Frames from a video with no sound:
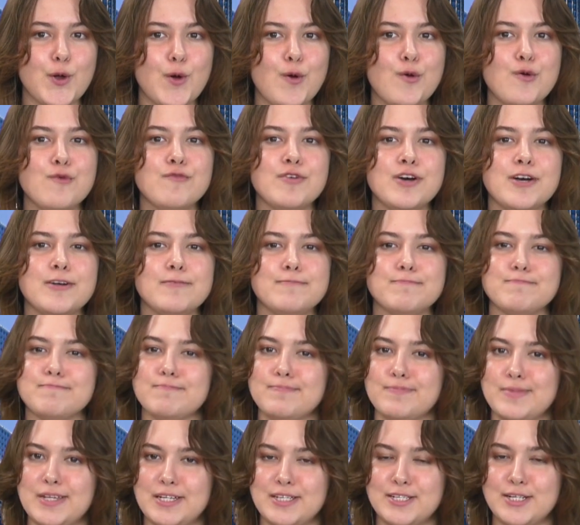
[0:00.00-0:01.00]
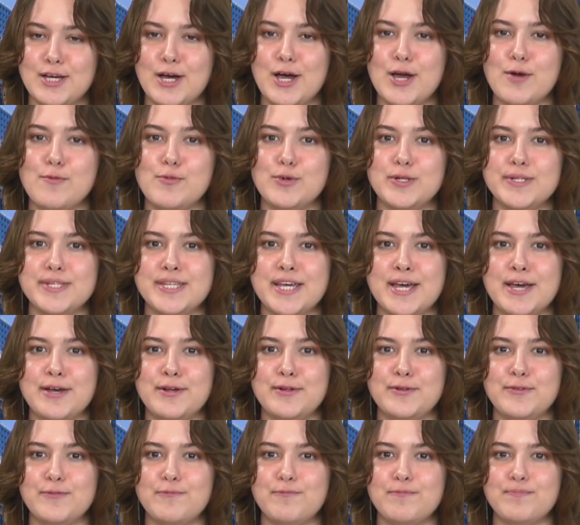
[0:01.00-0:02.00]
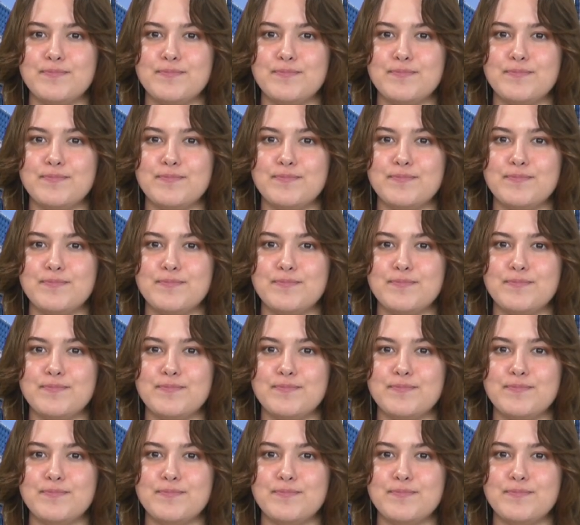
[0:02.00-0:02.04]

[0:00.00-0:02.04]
over? time will tell.